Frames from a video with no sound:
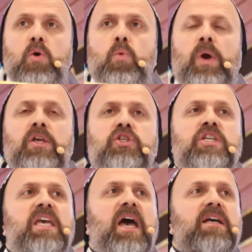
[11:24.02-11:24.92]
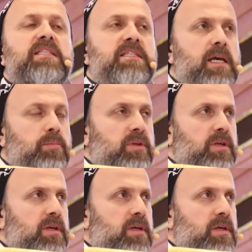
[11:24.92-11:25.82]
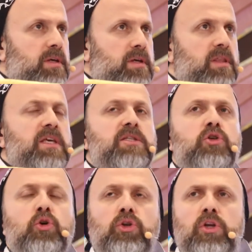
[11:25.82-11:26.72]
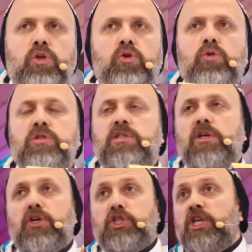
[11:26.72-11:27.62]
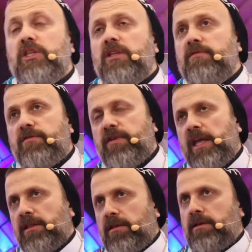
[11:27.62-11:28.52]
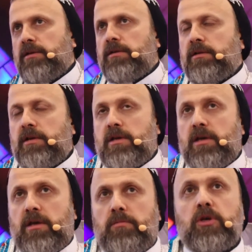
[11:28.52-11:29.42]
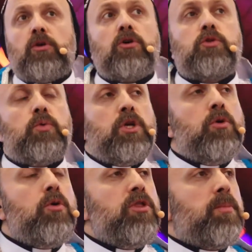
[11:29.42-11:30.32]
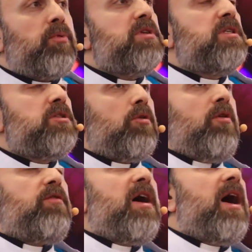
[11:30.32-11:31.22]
when she accepted this good news, she didn't faint. Because we know the presence of